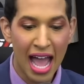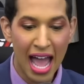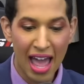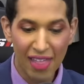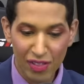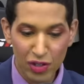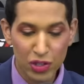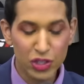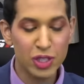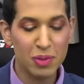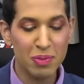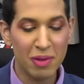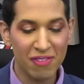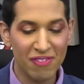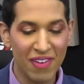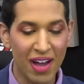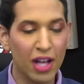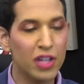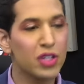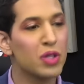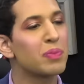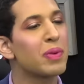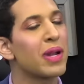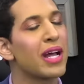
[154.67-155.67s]
And those should be
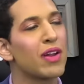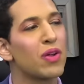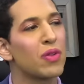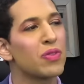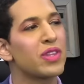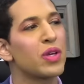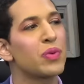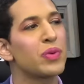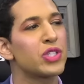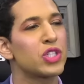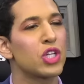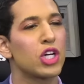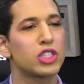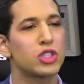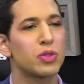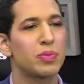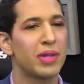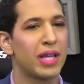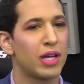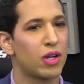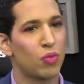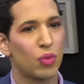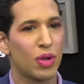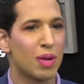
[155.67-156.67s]
valued, but I don't think we should also be
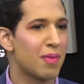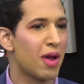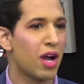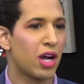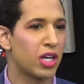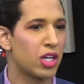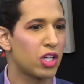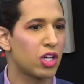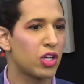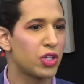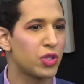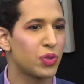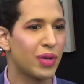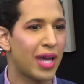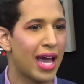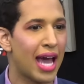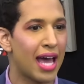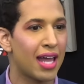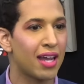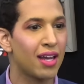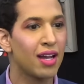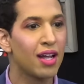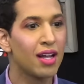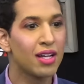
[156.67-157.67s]
like, well, I'm not going to call you
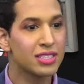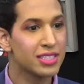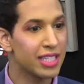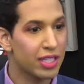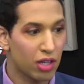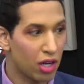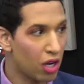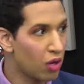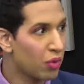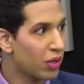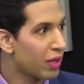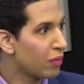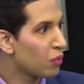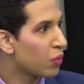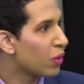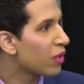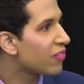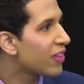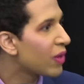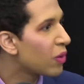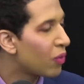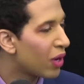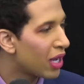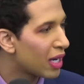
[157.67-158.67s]
cat. It's like, oh, what if
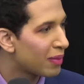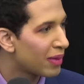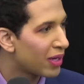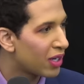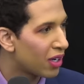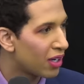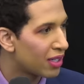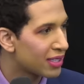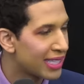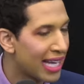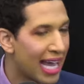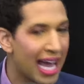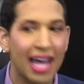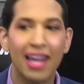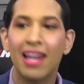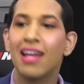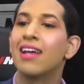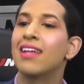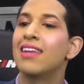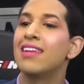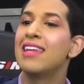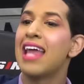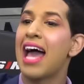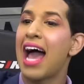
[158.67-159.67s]
they want to be called cat?
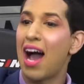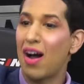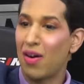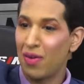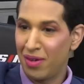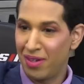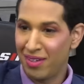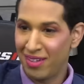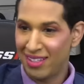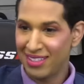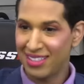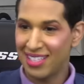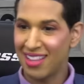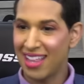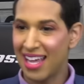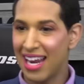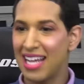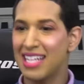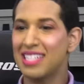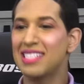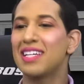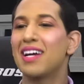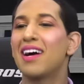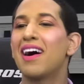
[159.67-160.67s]
Now, to that
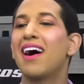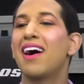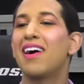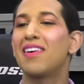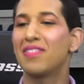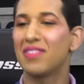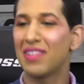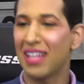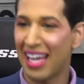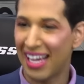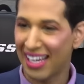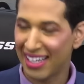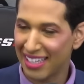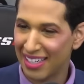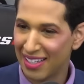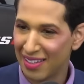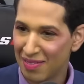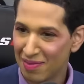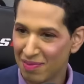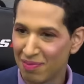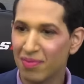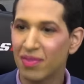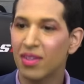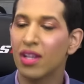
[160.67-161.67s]
idea of like,
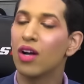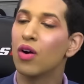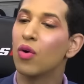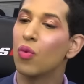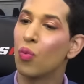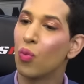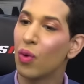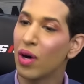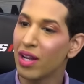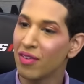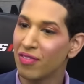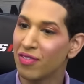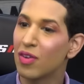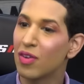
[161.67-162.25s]
Race.